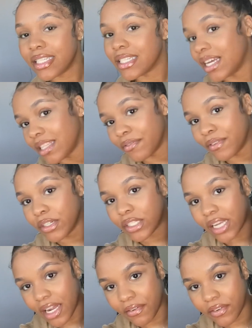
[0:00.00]
like the first
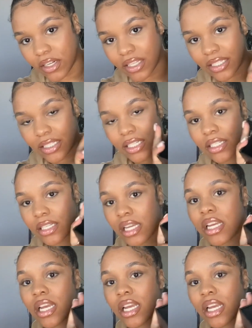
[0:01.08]
sign of authenticity.